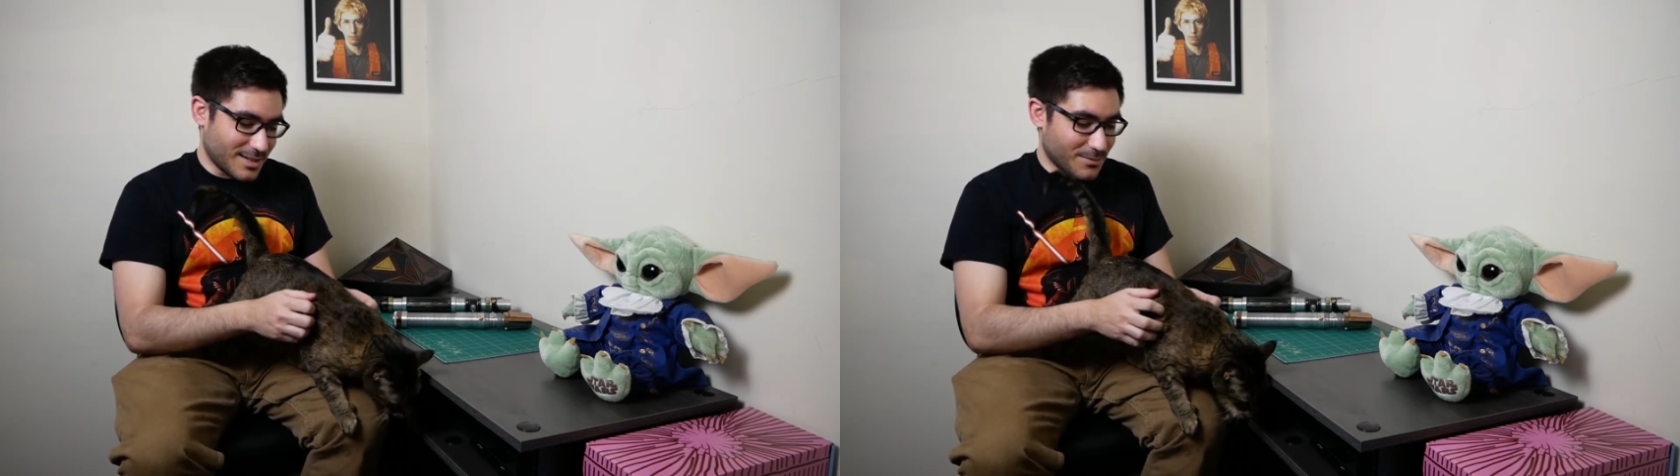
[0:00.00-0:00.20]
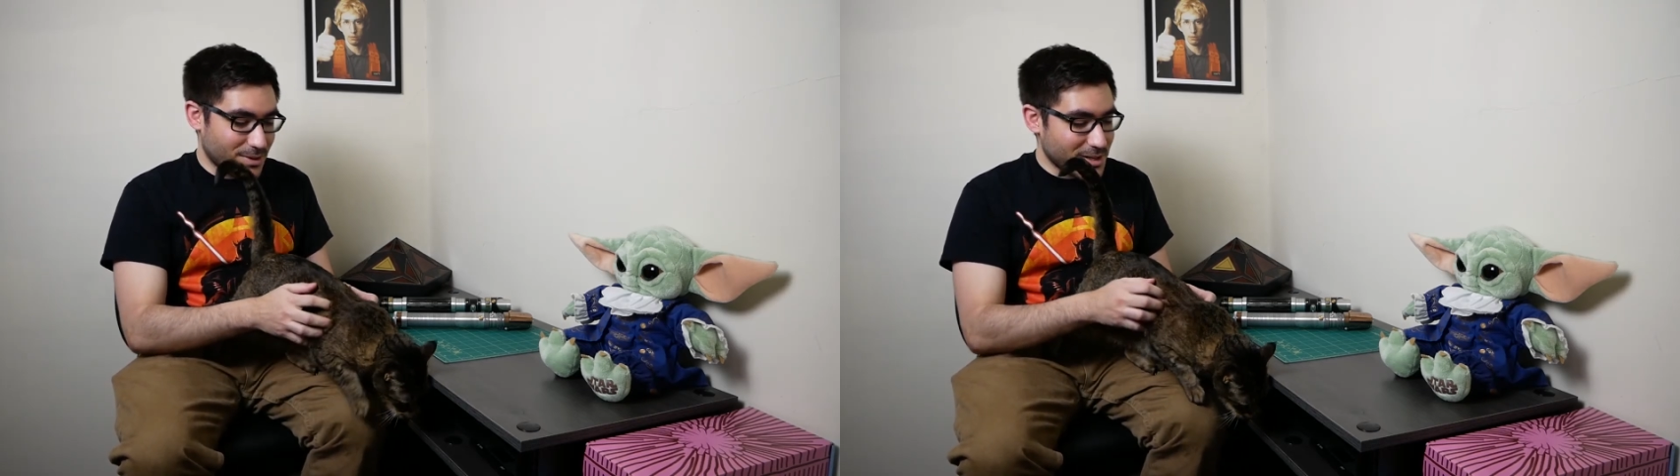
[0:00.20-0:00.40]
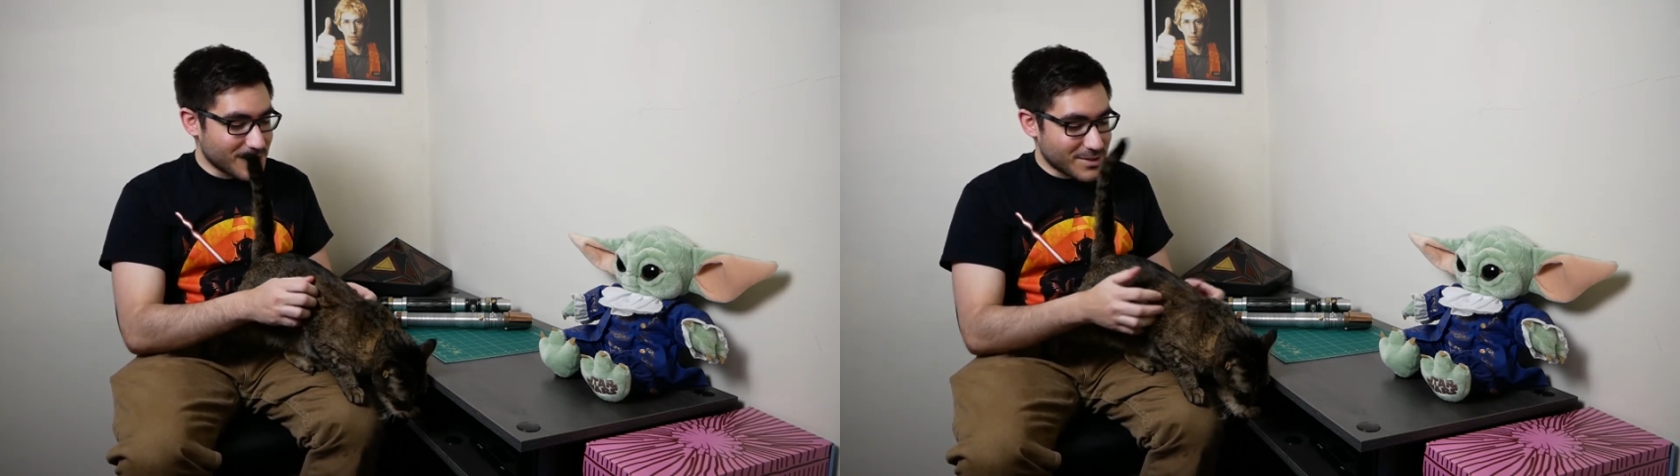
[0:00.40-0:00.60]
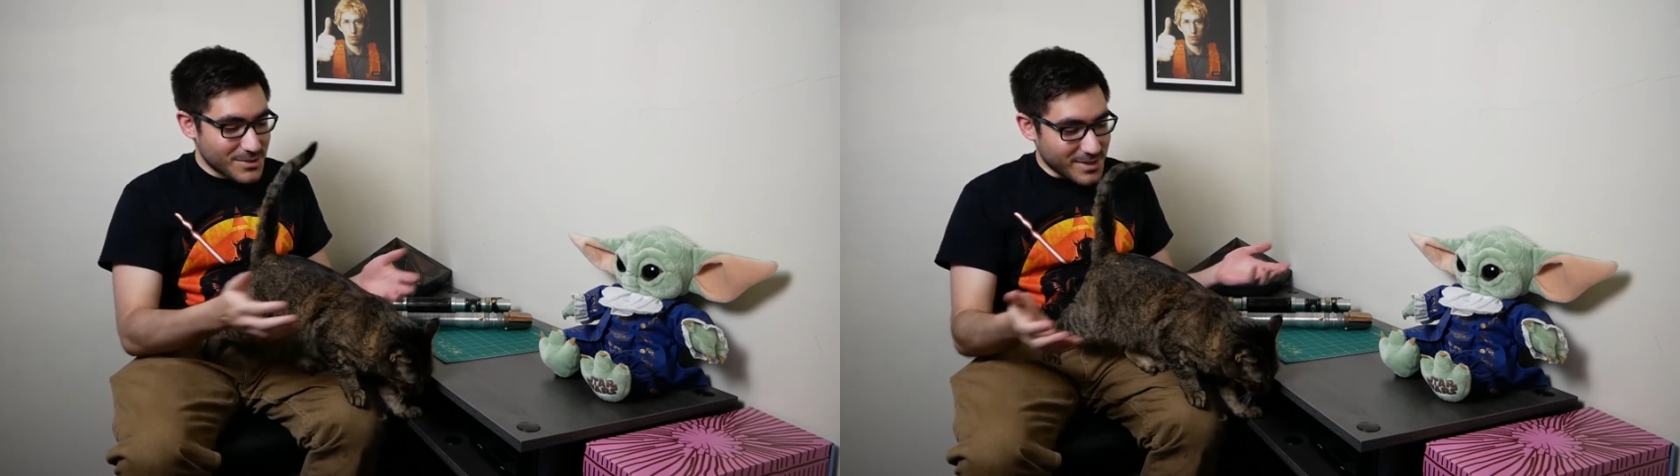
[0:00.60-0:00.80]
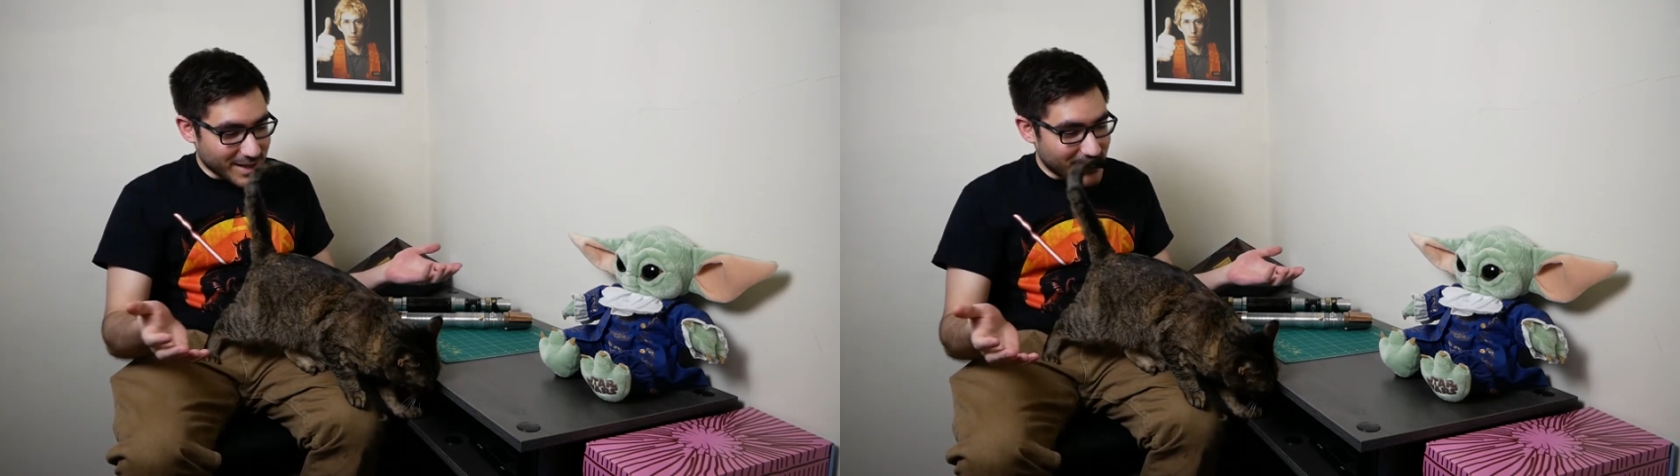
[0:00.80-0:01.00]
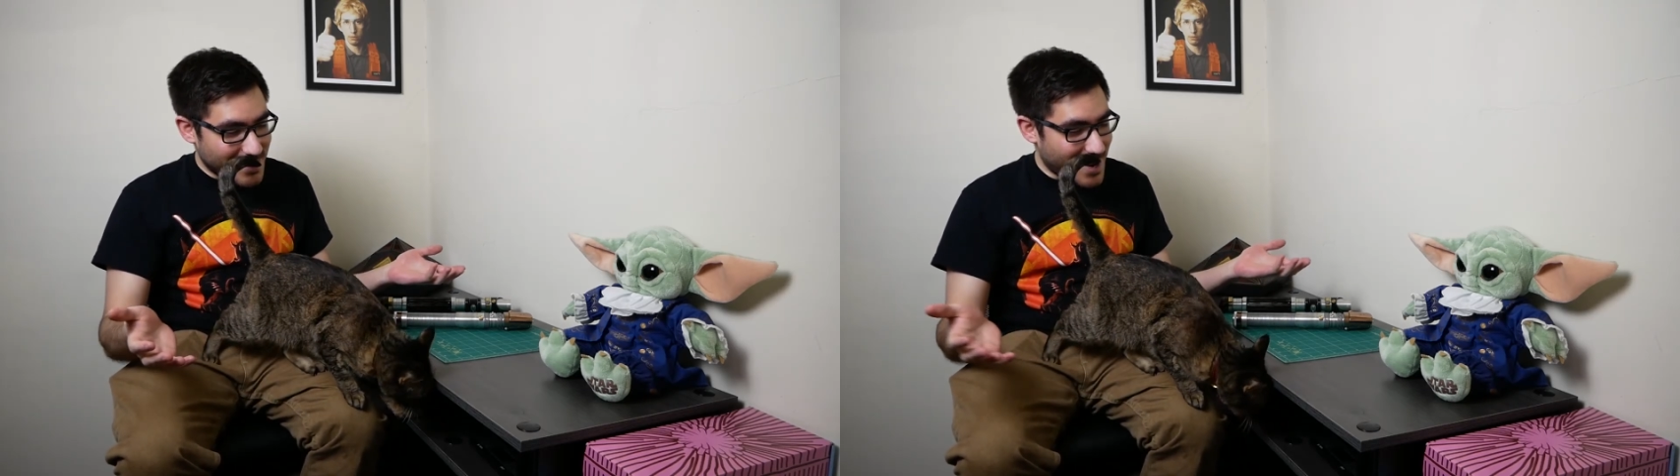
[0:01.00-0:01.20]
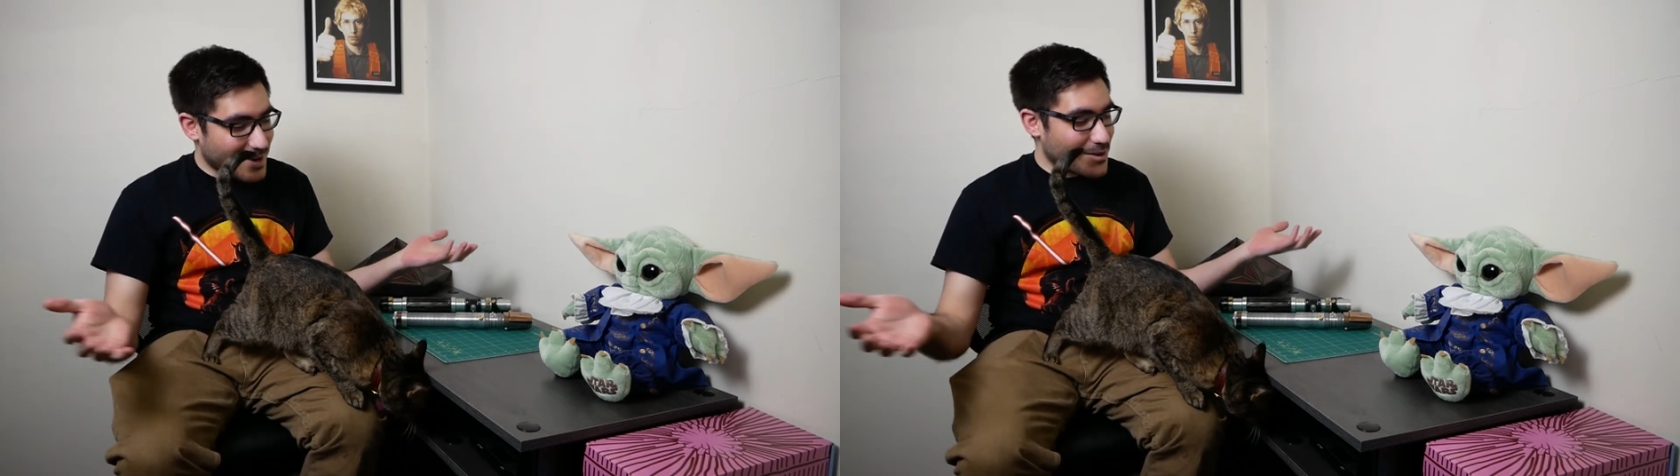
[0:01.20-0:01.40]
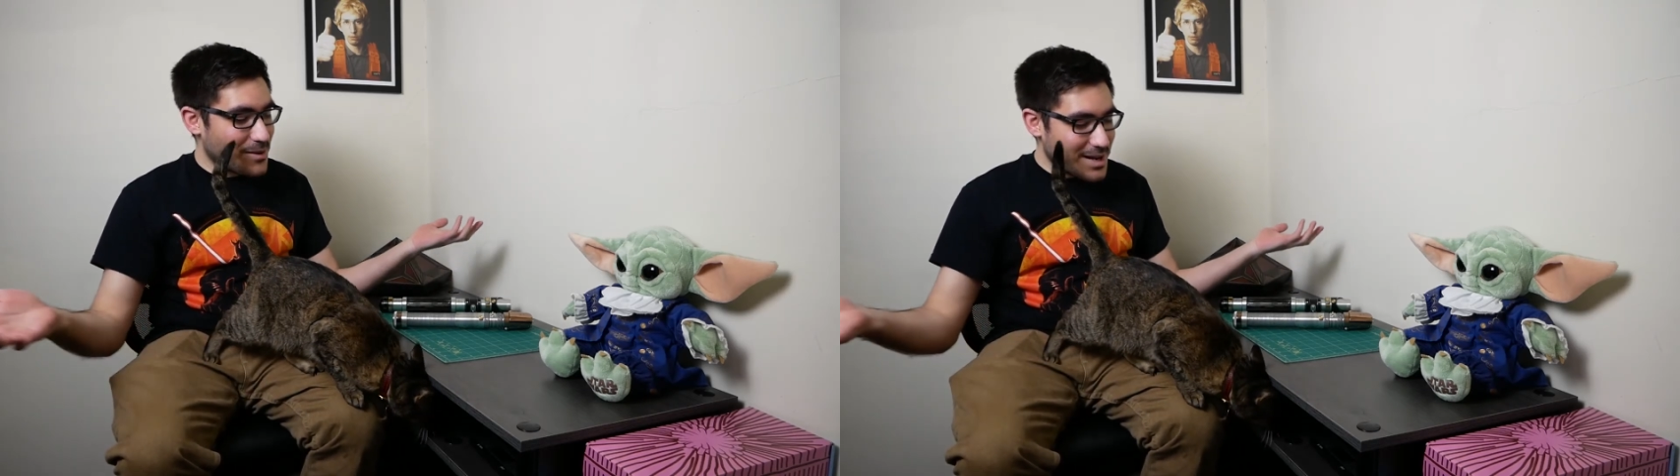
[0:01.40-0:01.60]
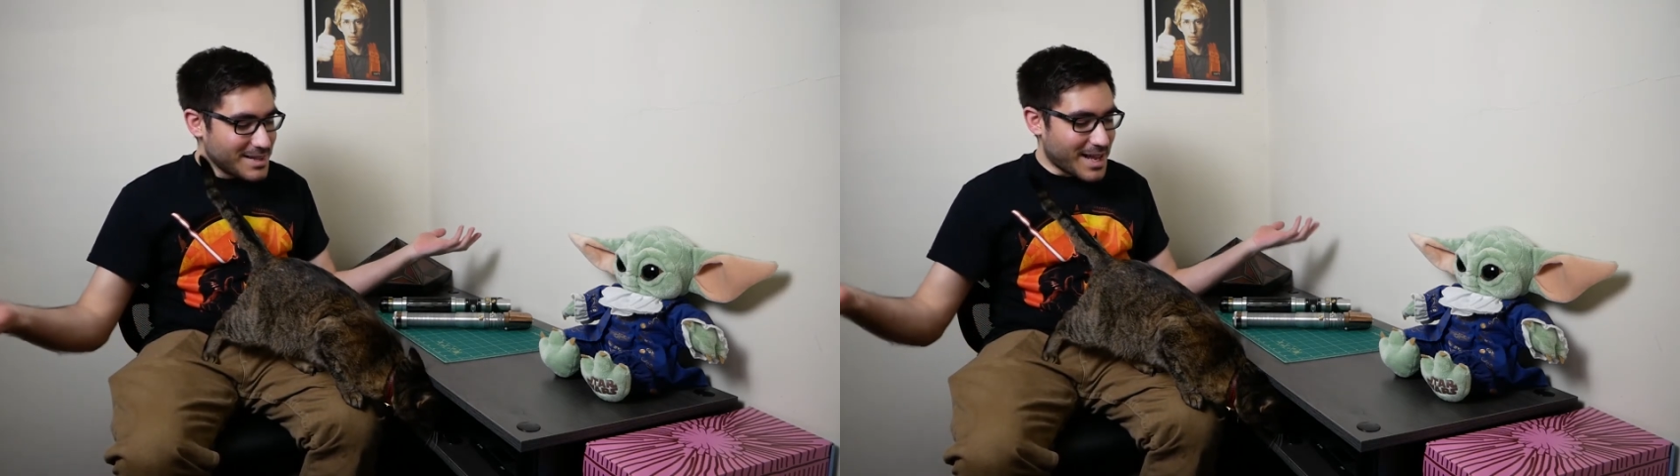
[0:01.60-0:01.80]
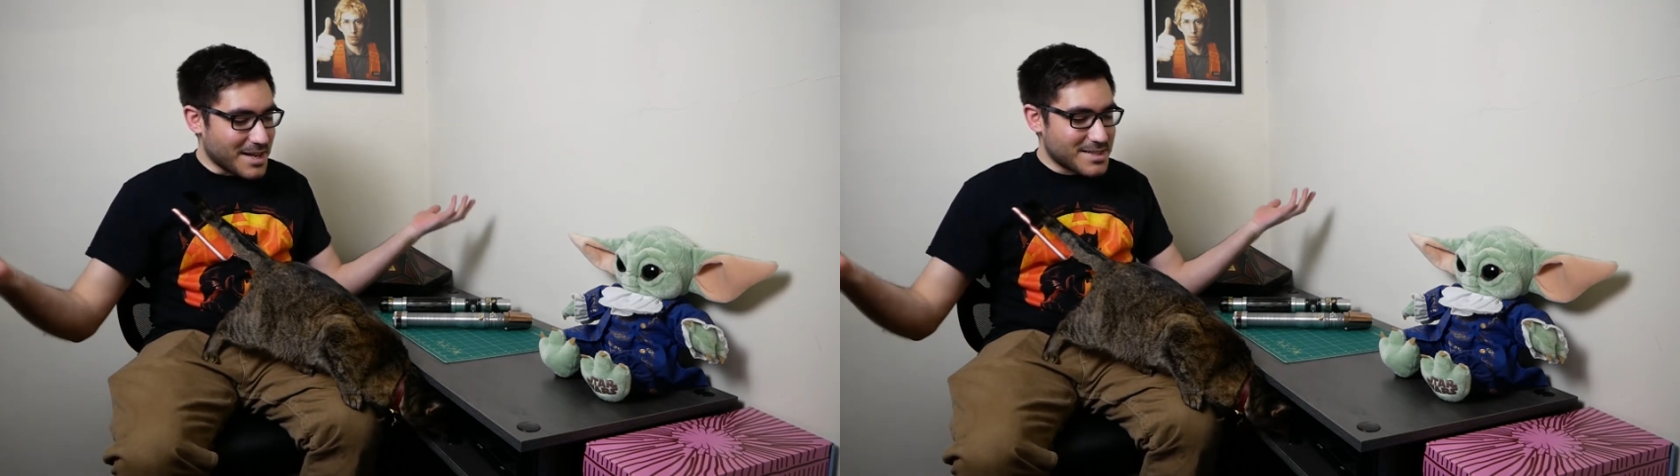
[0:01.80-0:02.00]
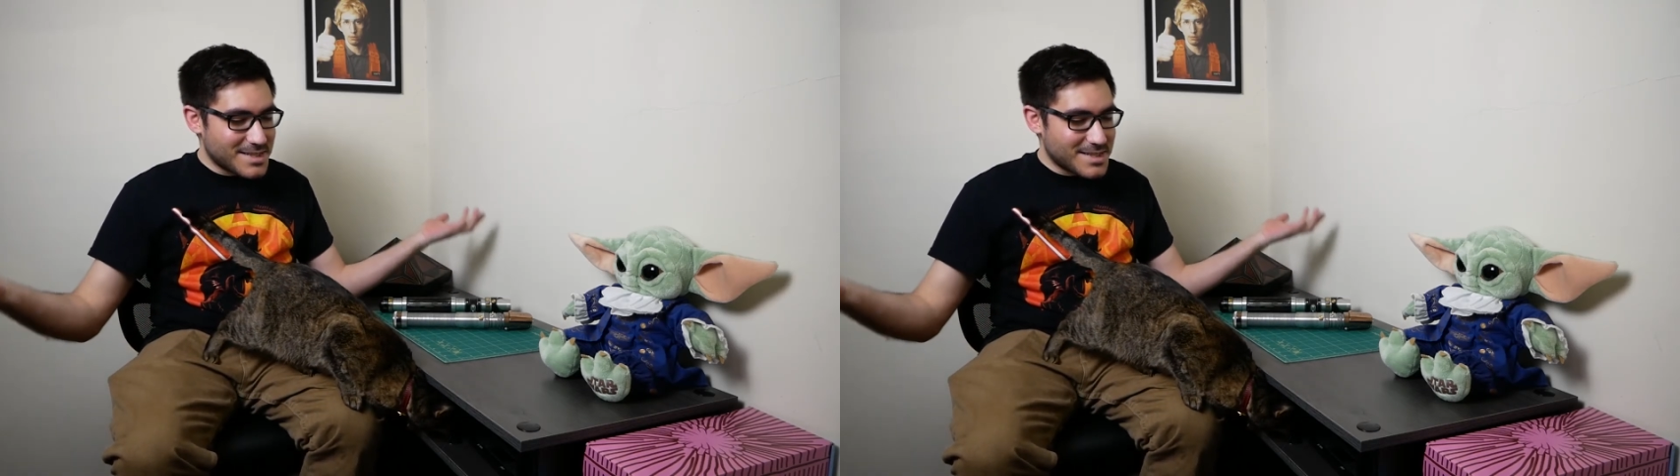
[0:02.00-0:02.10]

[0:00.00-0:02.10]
And what are you doing? You can't go in that